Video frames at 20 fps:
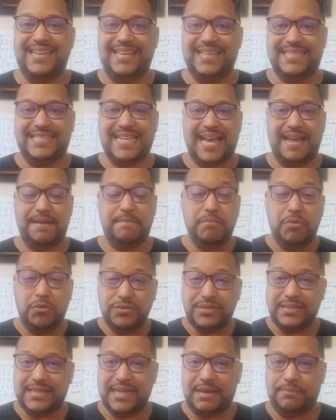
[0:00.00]
is that most
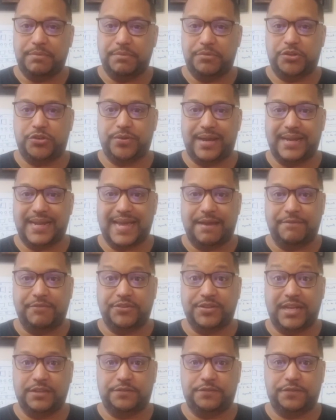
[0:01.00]
of the time when we try to
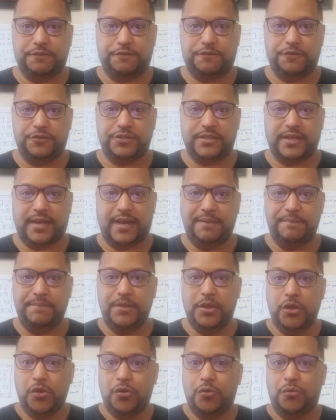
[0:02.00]
advertise for the first time,
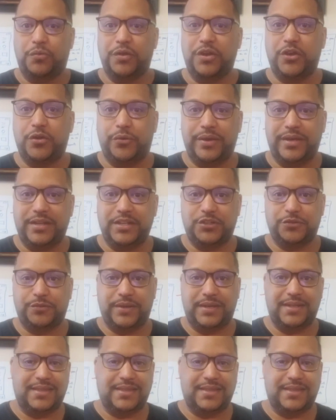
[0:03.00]
we go into it